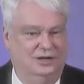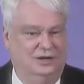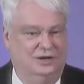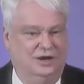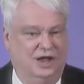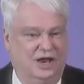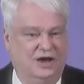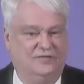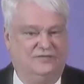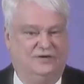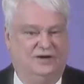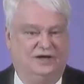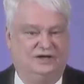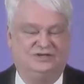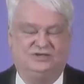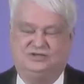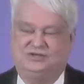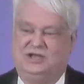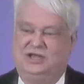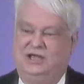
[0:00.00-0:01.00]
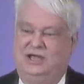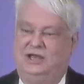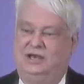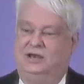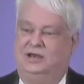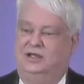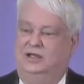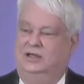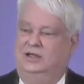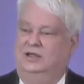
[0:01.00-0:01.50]
None of us
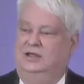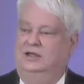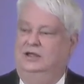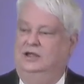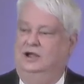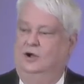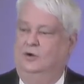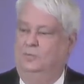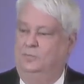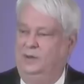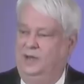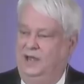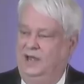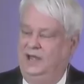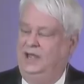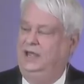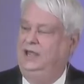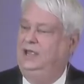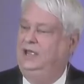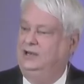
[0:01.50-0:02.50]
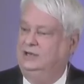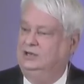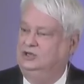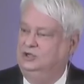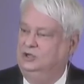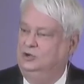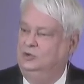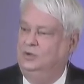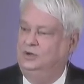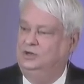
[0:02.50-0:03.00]
can obey and
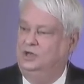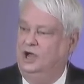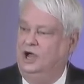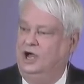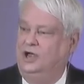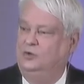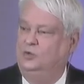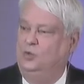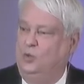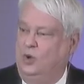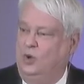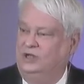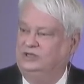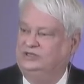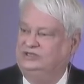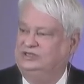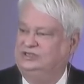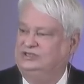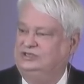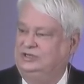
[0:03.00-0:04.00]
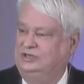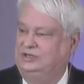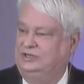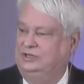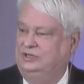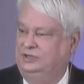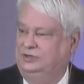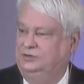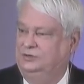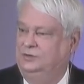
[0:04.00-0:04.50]
do what God wants us to
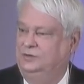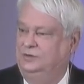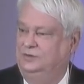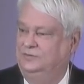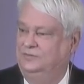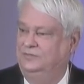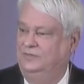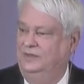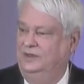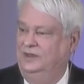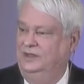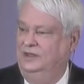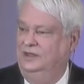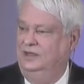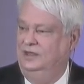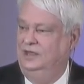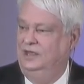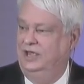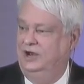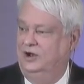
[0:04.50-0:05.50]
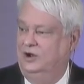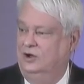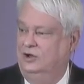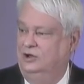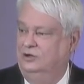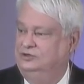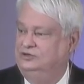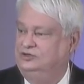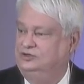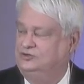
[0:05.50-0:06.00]
do in our
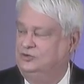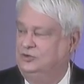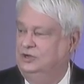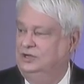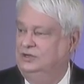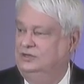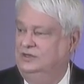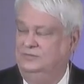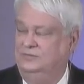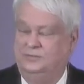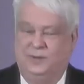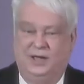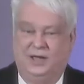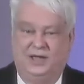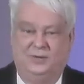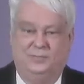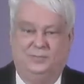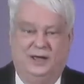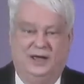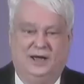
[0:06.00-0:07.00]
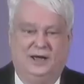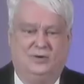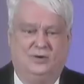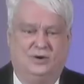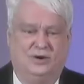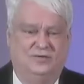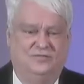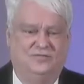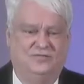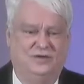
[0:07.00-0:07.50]
own strength and,
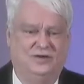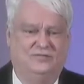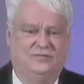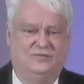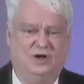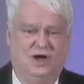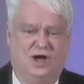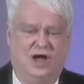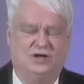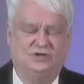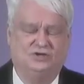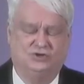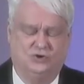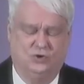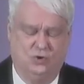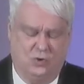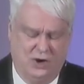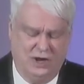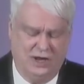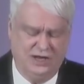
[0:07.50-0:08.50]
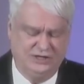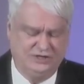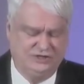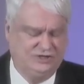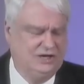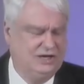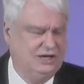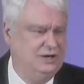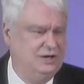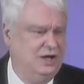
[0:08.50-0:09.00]
power. If, if God's grace
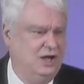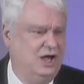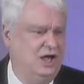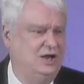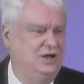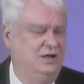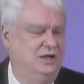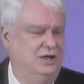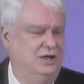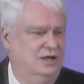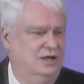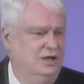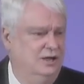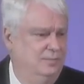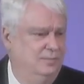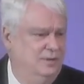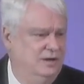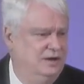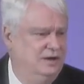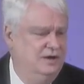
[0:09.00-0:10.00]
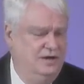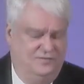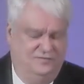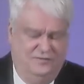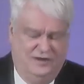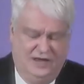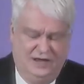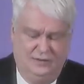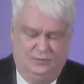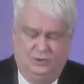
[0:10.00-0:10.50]
had not been
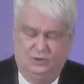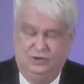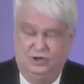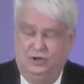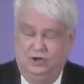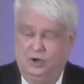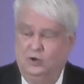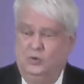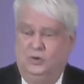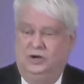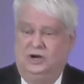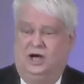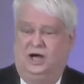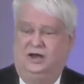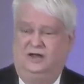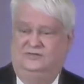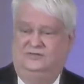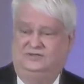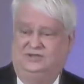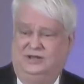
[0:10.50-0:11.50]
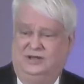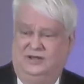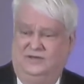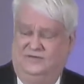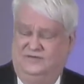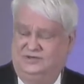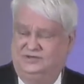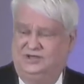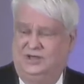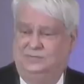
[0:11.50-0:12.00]
available, you would not have, have
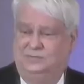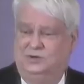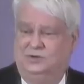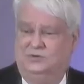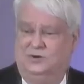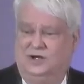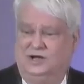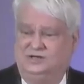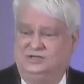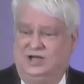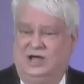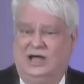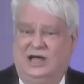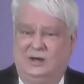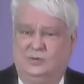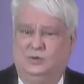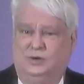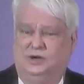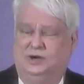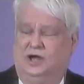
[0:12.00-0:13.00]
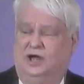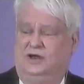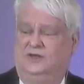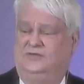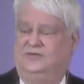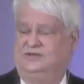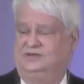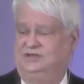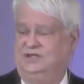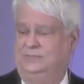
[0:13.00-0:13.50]
accepted Christ. I would not
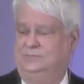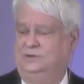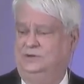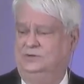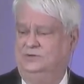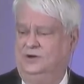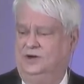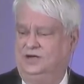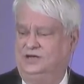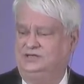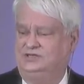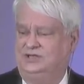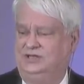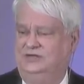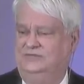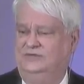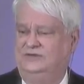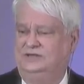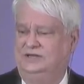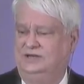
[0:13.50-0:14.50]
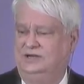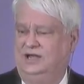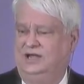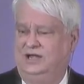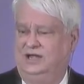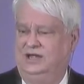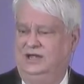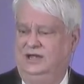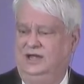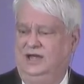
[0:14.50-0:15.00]
have accepted Christ even
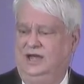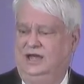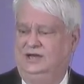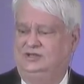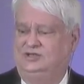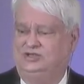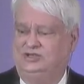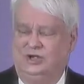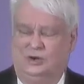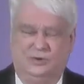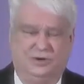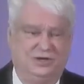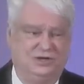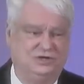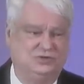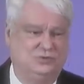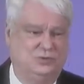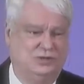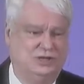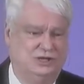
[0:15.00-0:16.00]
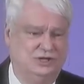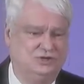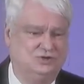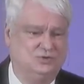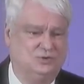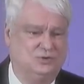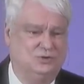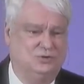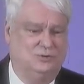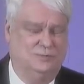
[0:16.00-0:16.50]
today. And so it is with
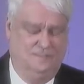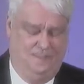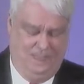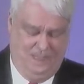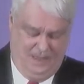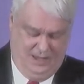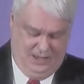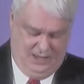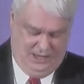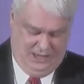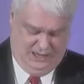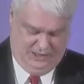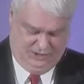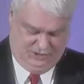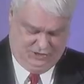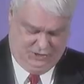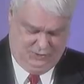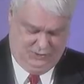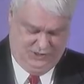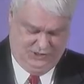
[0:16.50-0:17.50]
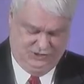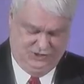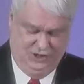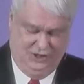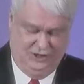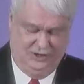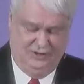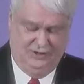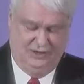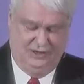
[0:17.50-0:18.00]
Israel. And so he's
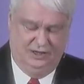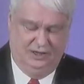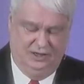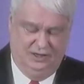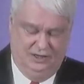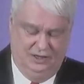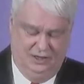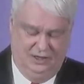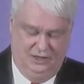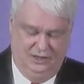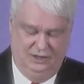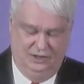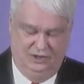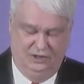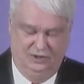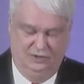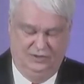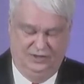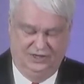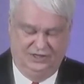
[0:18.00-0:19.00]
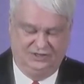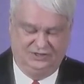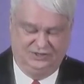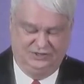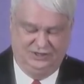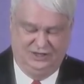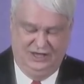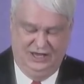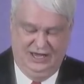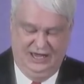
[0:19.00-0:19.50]
going to do
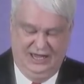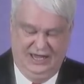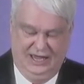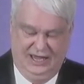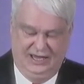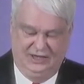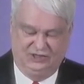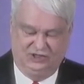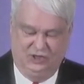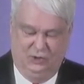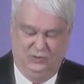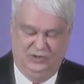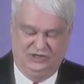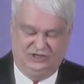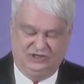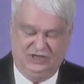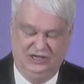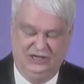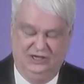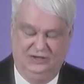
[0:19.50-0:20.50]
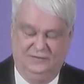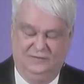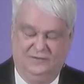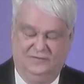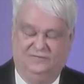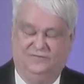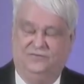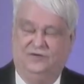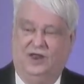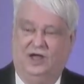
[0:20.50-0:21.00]
this. And so we see the
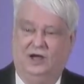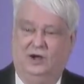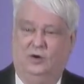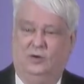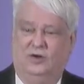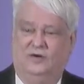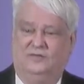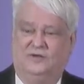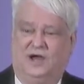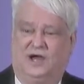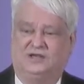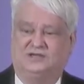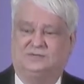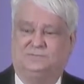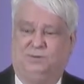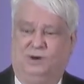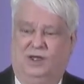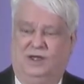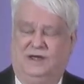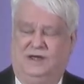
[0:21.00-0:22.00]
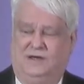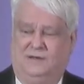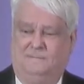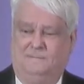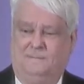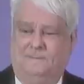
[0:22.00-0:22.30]
flow of God's plan.